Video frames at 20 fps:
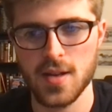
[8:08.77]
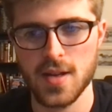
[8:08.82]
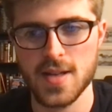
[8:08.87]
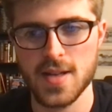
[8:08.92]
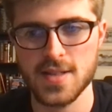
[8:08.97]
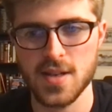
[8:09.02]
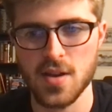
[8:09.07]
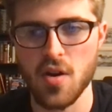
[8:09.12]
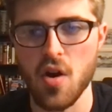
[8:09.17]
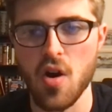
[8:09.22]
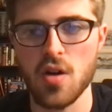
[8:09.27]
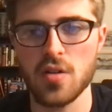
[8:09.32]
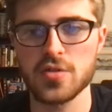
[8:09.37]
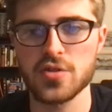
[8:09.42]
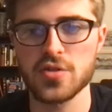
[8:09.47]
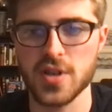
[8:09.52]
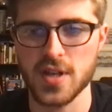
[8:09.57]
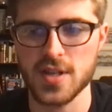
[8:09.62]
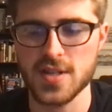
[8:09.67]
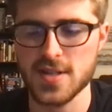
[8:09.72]
Is it all
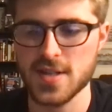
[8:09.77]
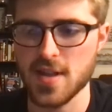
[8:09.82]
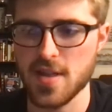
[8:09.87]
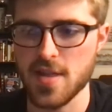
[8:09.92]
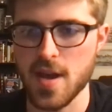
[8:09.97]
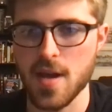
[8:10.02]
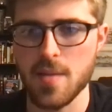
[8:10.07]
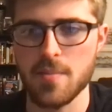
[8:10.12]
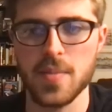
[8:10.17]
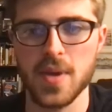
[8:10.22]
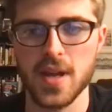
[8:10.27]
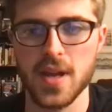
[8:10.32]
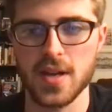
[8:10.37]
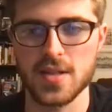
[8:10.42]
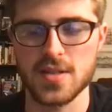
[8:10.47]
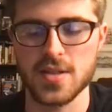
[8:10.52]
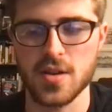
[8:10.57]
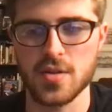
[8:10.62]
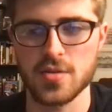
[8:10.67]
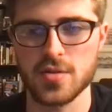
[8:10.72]
just them being
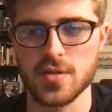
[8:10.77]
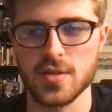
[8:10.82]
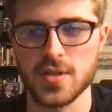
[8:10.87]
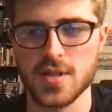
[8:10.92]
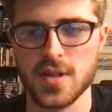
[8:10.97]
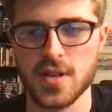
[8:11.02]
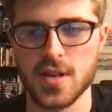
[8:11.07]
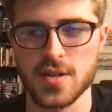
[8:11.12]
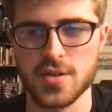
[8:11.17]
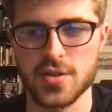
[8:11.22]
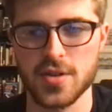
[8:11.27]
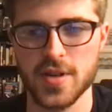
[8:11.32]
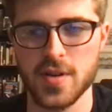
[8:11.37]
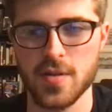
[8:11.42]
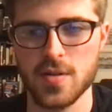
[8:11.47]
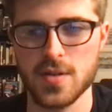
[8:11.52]
a socialist country,